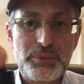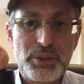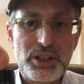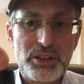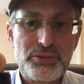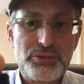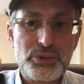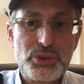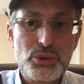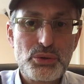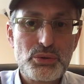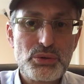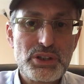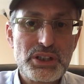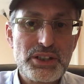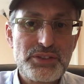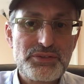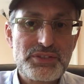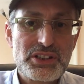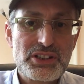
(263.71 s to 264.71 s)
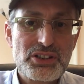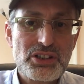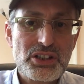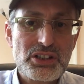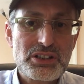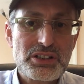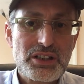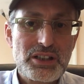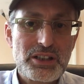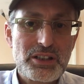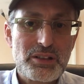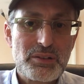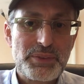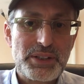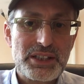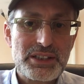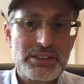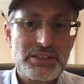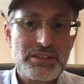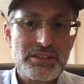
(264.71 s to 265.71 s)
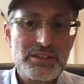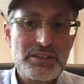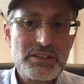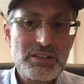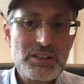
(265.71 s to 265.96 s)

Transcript: But if you lift it just a little bit,